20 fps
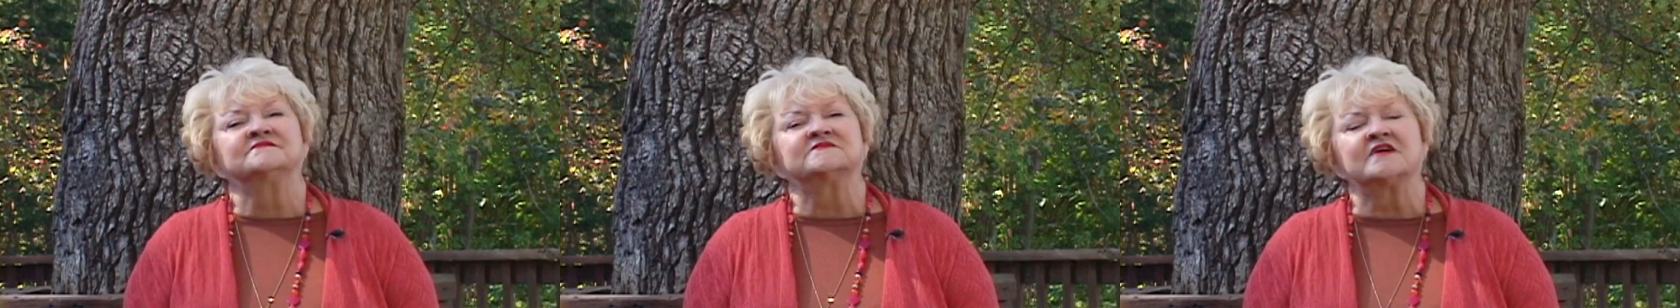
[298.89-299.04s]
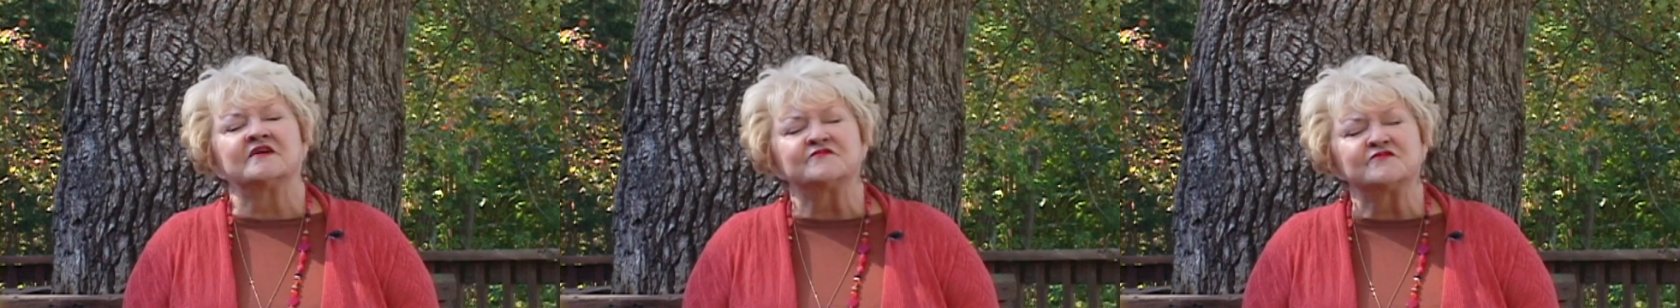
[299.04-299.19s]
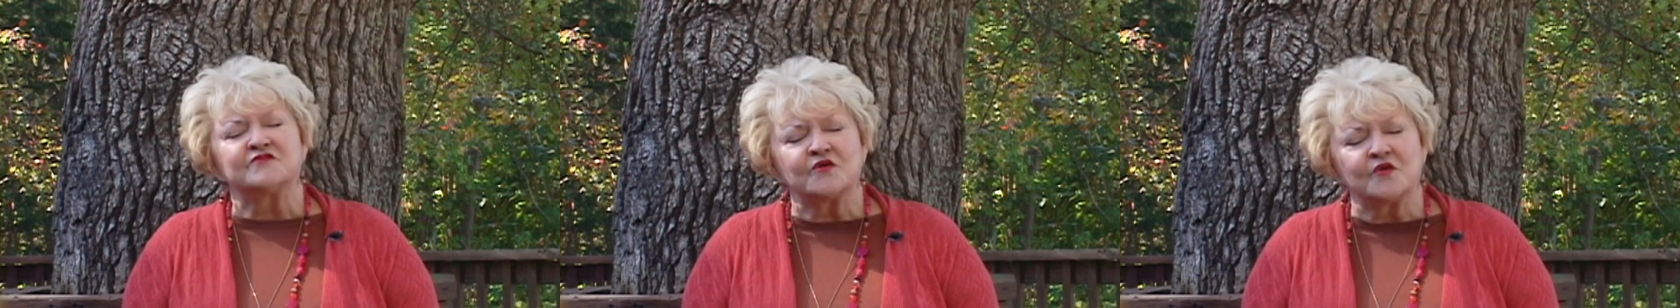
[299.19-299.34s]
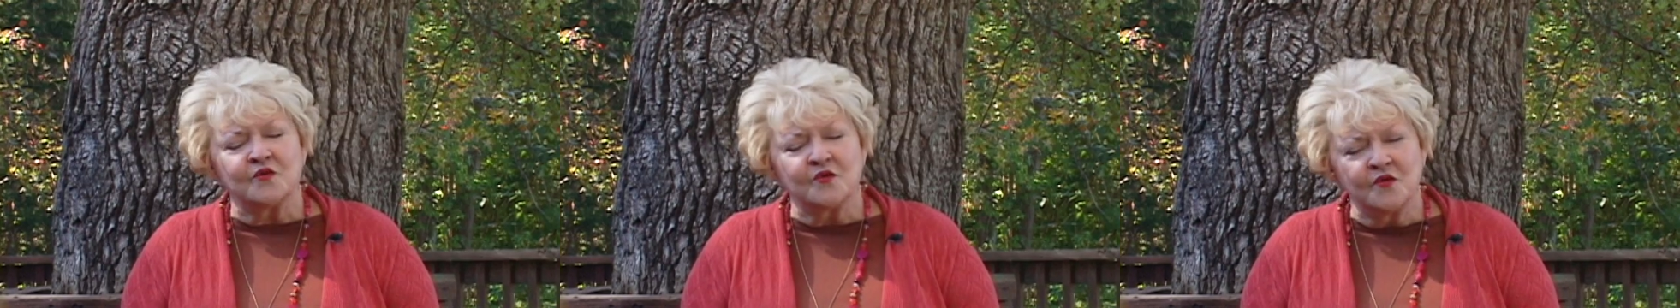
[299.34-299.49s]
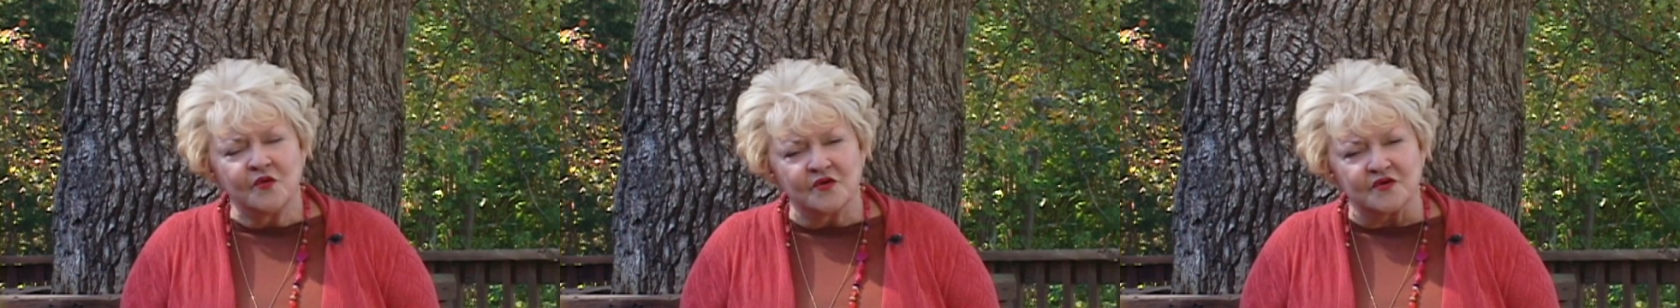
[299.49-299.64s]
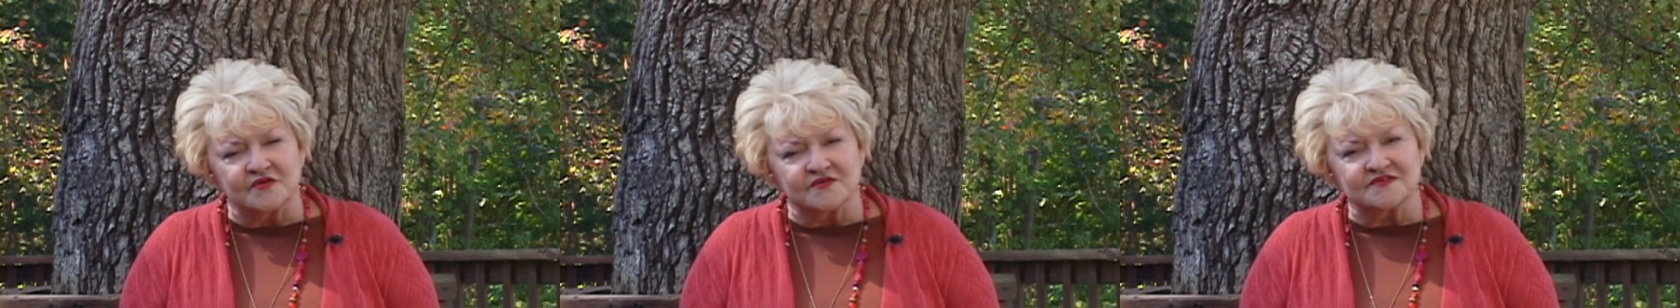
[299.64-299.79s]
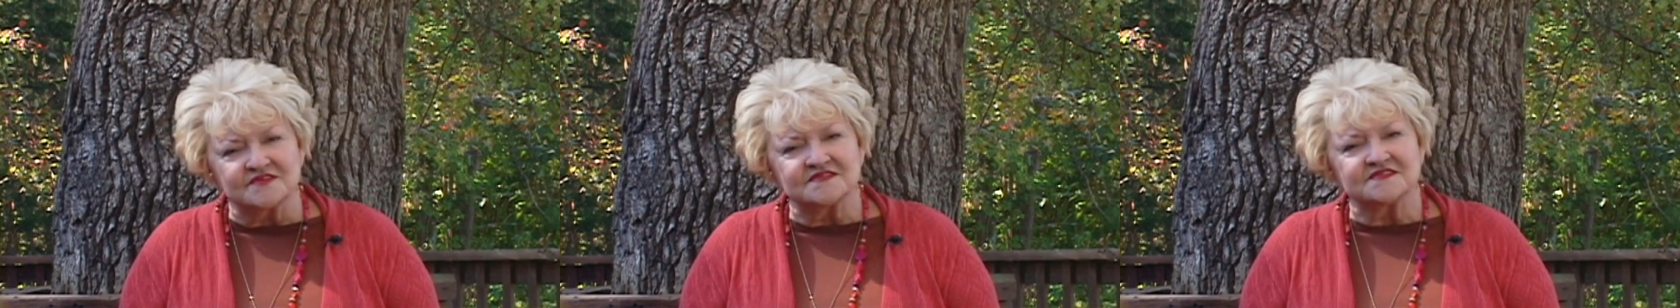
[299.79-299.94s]
of
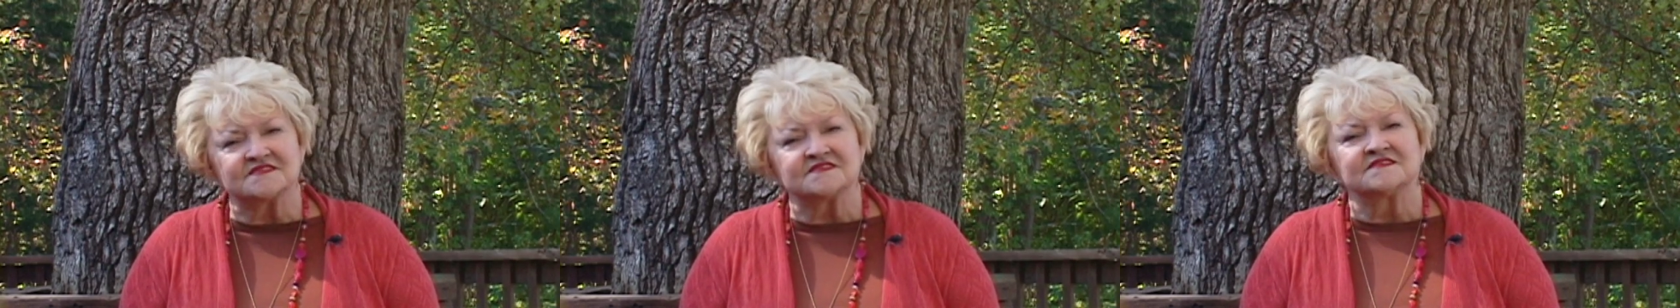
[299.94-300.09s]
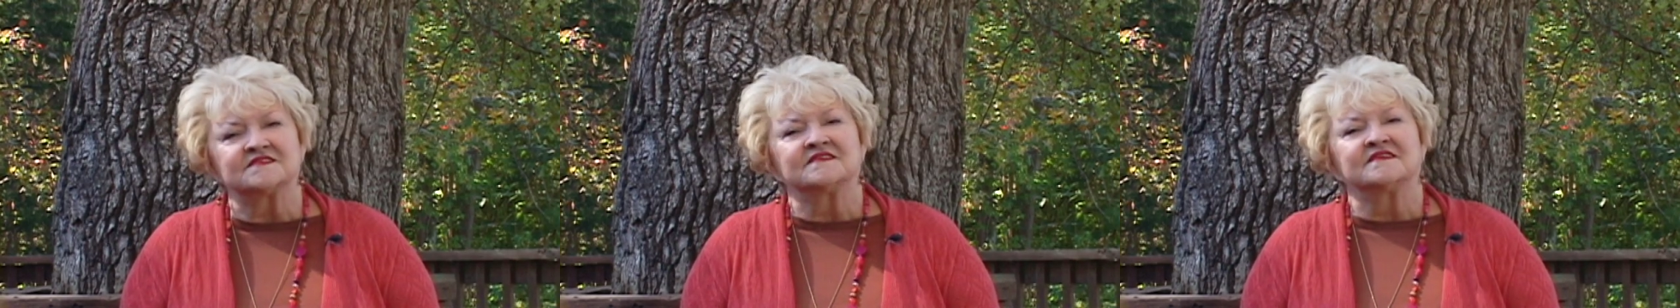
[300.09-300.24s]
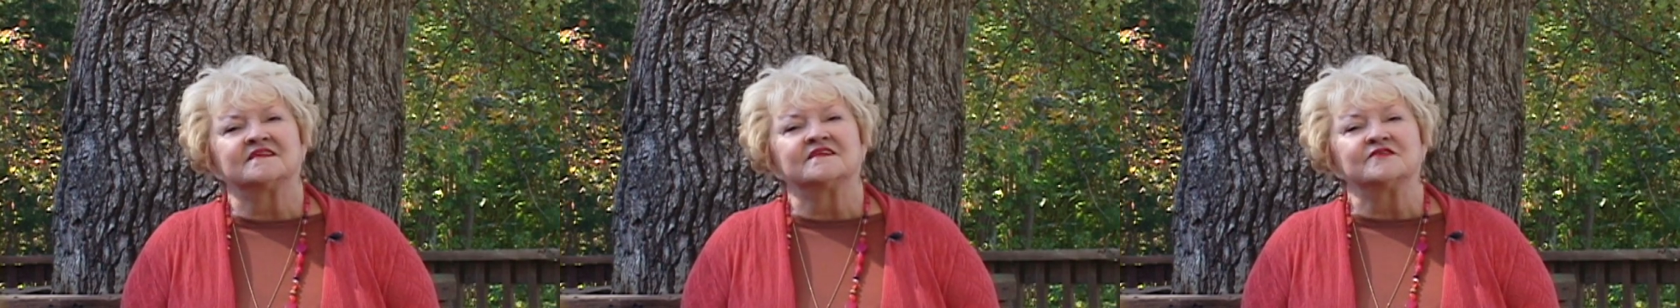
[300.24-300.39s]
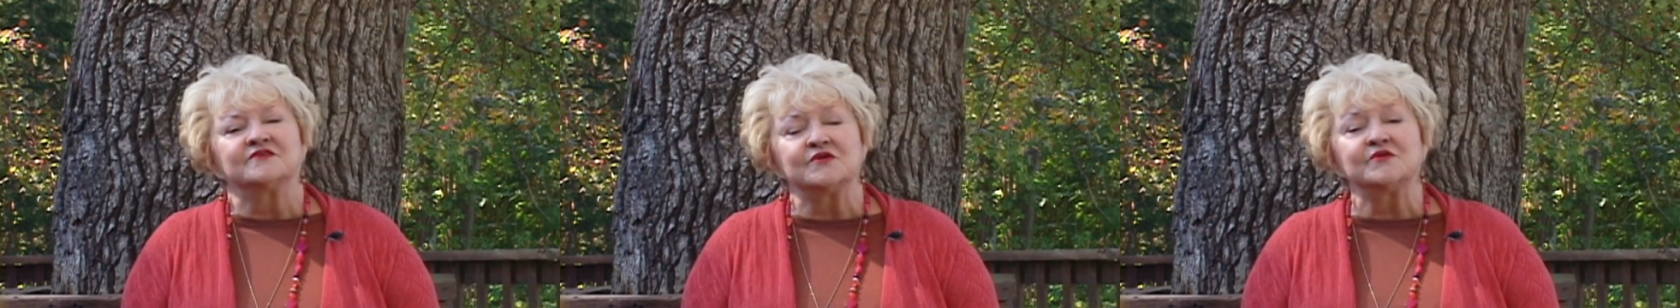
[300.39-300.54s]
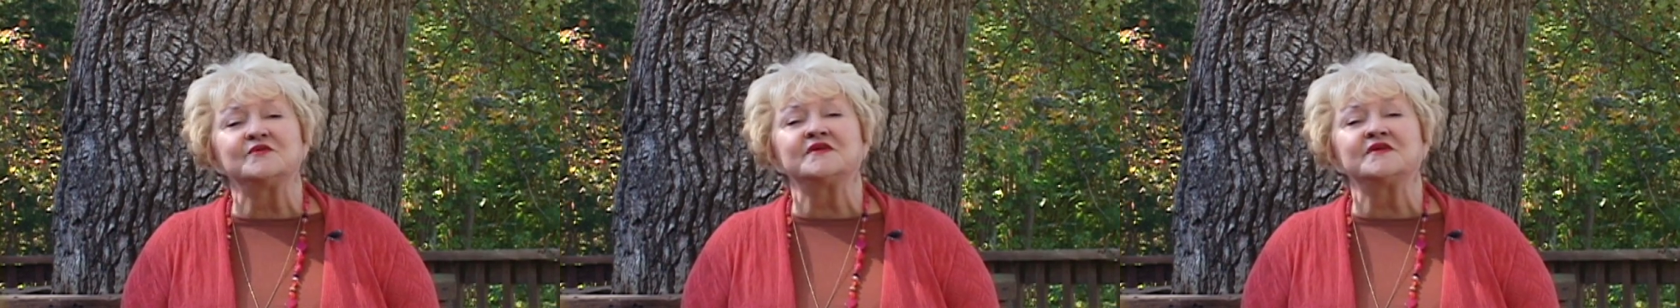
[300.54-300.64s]
course, you